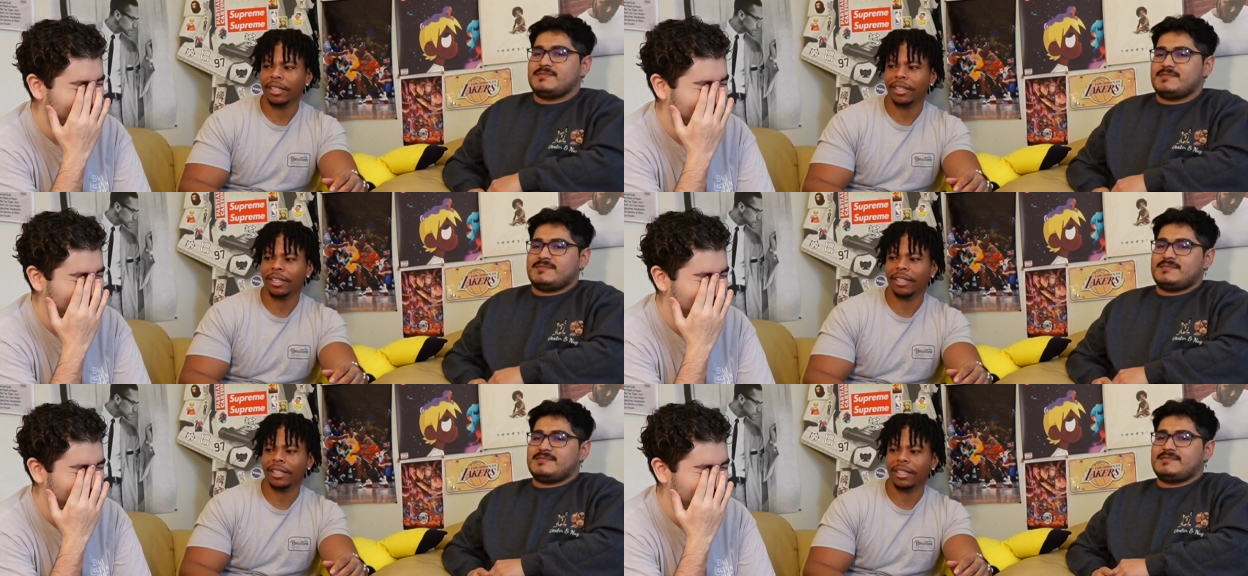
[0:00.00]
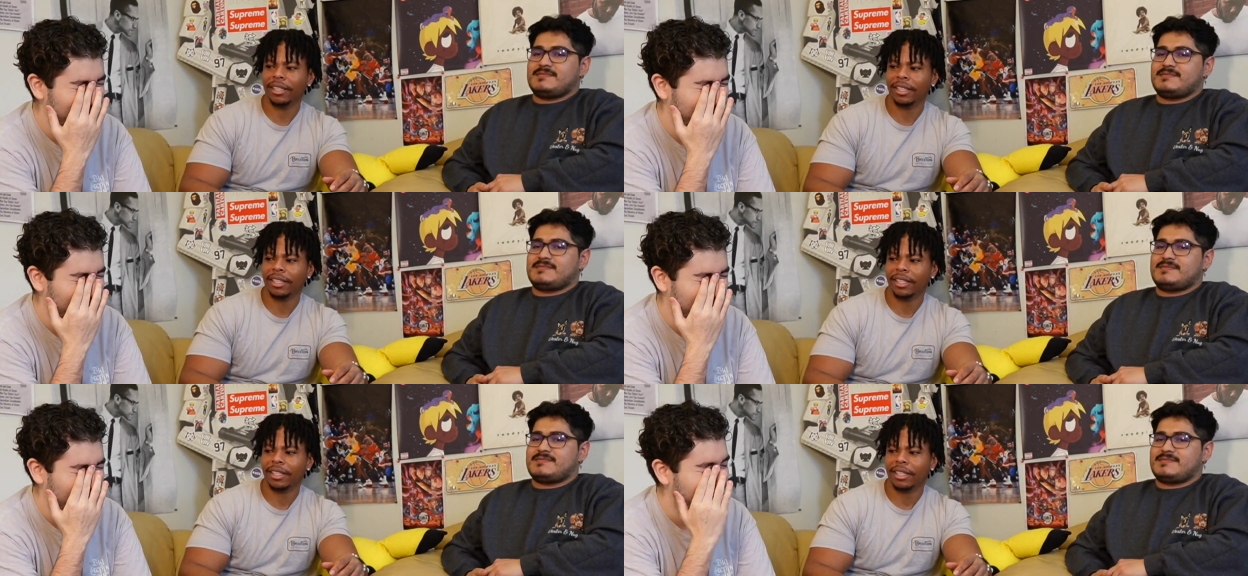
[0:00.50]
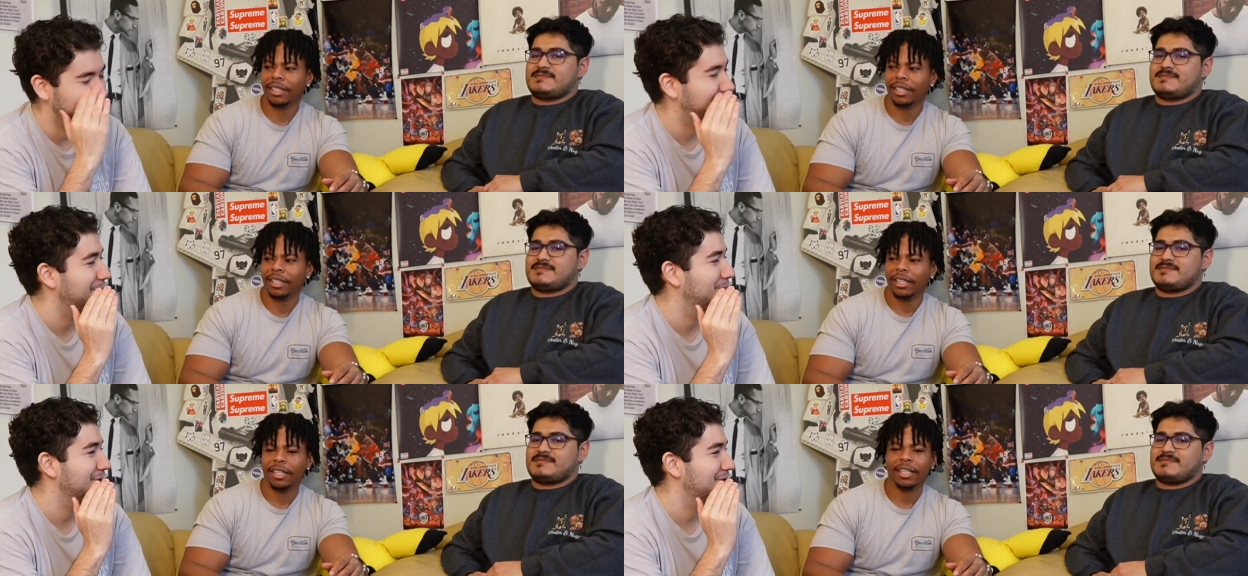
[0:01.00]
Speaker 1: I think you are talking about like piping
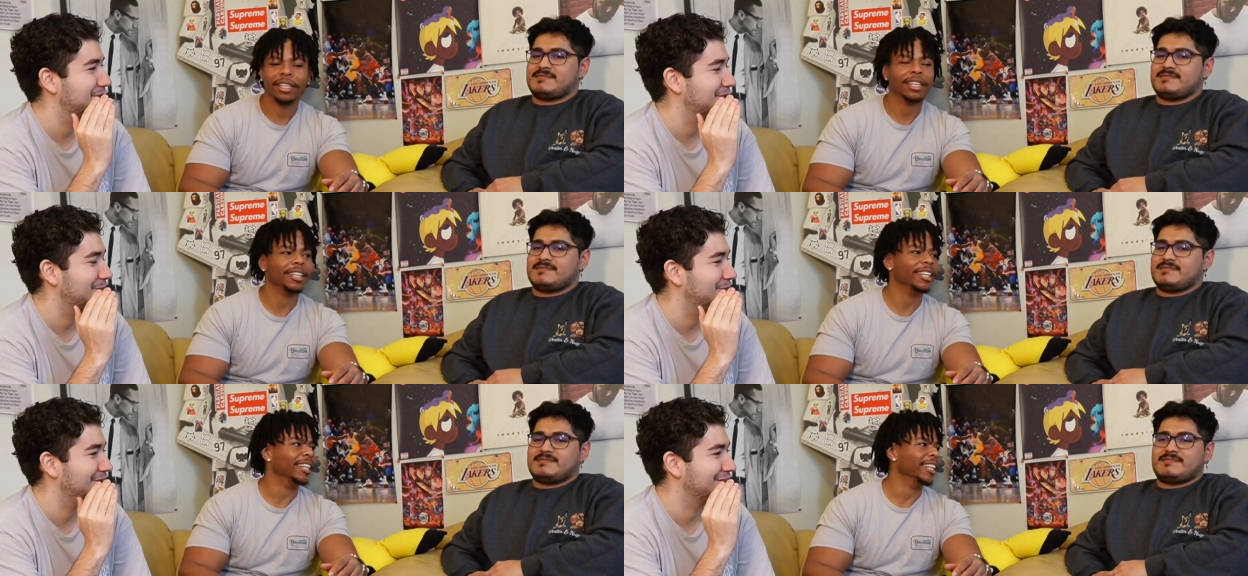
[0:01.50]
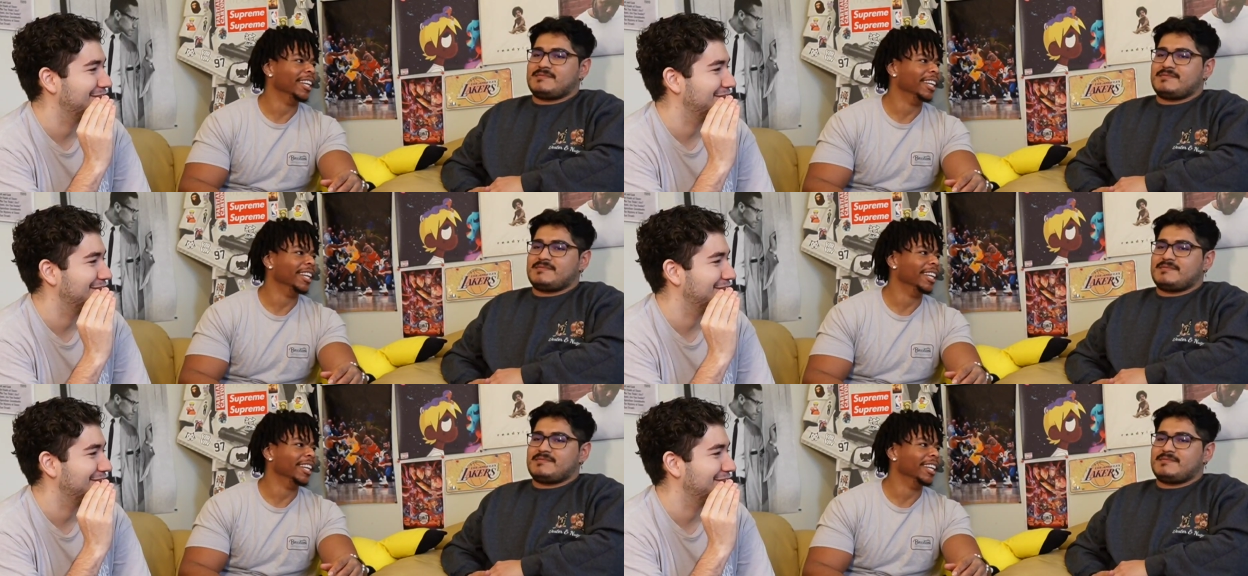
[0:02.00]
some bitch or something. It's